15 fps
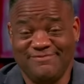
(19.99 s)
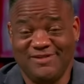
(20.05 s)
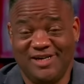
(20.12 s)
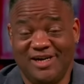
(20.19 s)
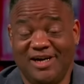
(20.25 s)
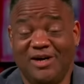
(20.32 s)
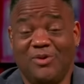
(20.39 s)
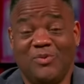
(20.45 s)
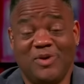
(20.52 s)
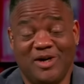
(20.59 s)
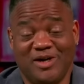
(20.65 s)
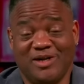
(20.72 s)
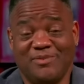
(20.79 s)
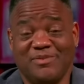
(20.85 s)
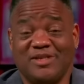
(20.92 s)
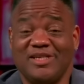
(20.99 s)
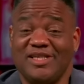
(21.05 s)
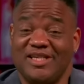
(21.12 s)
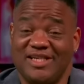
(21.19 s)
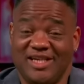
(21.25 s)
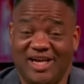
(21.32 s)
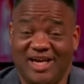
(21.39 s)
to
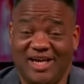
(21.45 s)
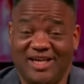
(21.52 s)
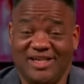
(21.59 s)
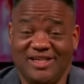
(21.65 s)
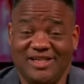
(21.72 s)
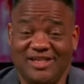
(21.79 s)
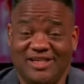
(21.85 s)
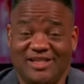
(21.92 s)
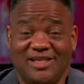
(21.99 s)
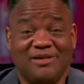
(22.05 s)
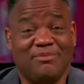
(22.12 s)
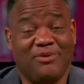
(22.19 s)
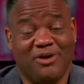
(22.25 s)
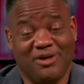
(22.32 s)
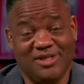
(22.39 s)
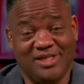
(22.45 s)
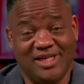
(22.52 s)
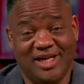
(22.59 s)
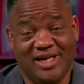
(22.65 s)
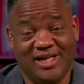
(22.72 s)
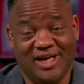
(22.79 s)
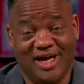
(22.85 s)
the day that Ball
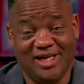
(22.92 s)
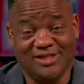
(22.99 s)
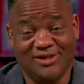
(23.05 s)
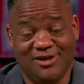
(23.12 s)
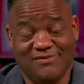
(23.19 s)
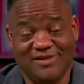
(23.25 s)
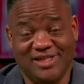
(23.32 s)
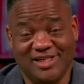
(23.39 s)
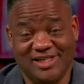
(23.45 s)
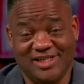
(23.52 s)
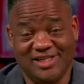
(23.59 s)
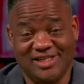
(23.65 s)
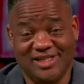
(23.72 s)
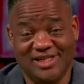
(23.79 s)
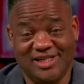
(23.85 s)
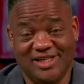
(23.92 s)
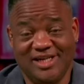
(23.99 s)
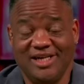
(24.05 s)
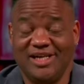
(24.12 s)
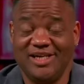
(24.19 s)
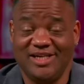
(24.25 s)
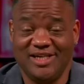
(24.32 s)
State knocks off Tennessee
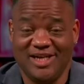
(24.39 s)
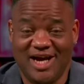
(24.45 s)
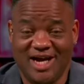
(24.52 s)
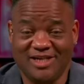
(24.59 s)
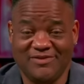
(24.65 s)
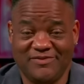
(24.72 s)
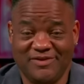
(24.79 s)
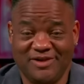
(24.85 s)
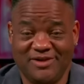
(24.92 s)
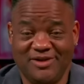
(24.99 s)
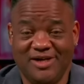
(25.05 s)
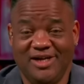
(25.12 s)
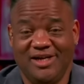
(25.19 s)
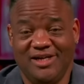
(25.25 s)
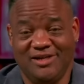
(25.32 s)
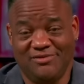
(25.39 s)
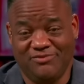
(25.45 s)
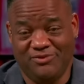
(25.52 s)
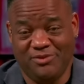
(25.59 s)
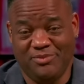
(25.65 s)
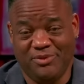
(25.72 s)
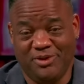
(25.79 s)
in Knoxville in
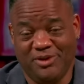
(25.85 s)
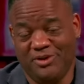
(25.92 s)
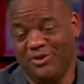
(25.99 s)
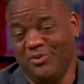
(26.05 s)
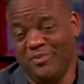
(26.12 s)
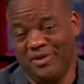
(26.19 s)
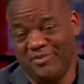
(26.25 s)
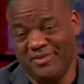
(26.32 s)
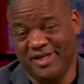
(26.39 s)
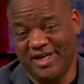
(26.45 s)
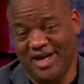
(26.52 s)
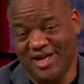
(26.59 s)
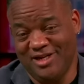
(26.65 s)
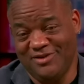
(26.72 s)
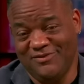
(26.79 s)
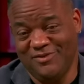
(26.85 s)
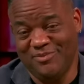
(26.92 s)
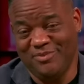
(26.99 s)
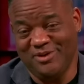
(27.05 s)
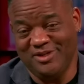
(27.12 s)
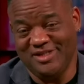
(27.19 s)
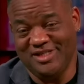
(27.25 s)
football to open up the college
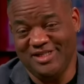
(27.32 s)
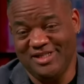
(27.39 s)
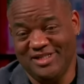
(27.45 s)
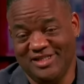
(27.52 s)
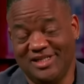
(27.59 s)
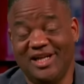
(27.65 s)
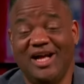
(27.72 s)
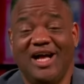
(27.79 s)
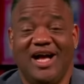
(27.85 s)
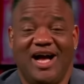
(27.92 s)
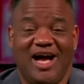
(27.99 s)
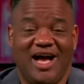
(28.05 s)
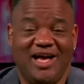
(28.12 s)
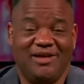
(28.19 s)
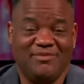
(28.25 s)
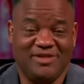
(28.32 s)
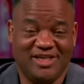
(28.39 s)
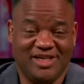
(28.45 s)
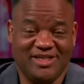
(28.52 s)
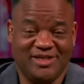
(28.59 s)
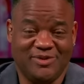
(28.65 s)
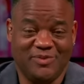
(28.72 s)
football season. I am
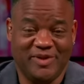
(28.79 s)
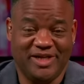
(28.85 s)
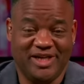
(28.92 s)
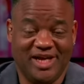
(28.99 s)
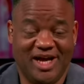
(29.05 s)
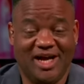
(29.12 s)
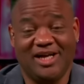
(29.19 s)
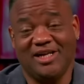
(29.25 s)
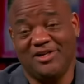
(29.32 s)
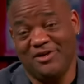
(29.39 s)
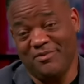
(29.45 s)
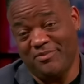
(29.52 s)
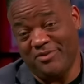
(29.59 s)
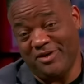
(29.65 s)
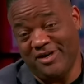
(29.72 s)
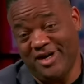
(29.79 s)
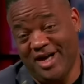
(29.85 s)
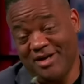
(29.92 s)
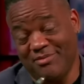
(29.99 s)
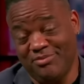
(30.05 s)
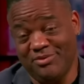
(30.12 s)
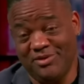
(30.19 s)
Jason Whitlock, your
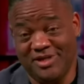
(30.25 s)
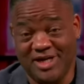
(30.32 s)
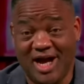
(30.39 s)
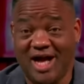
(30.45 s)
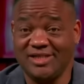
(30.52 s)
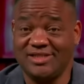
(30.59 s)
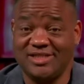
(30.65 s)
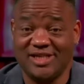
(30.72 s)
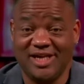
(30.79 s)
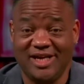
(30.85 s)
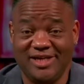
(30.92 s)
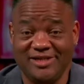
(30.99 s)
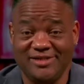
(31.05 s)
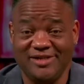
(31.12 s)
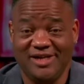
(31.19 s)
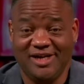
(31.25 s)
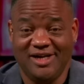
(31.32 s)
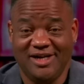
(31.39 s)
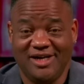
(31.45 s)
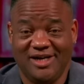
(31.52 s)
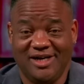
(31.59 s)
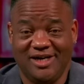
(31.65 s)
prognosticator,
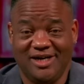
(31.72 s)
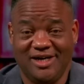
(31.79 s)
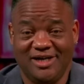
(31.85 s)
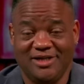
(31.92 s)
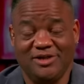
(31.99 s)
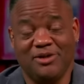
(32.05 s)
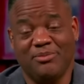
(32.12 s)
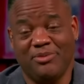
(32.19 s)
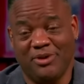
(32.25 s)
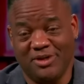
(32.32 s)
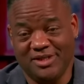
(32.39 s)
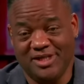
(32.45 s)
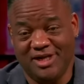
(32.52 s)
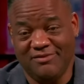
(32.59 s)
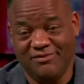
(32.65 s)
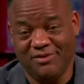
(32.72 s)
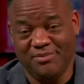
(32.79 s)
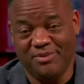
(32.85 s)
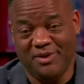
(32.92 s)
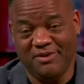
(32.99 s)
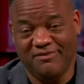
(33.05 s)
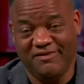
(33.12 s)
your Ball State
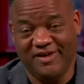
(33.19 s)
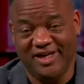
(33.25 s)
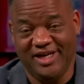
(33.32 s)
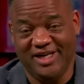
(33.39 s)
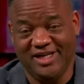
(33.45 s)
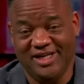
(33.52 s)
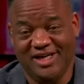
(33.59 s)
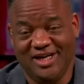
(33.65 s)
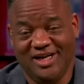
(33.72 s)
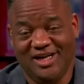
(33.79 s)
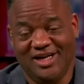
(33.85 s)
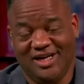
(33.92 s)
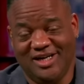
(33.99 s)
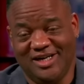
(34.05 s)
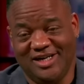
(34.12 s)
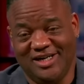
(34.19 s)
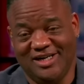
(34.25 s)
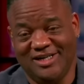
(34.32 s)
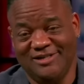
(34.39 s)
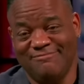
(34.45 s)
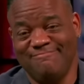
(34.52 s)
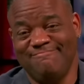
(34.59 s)
football fan.
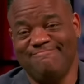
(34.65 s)
I'm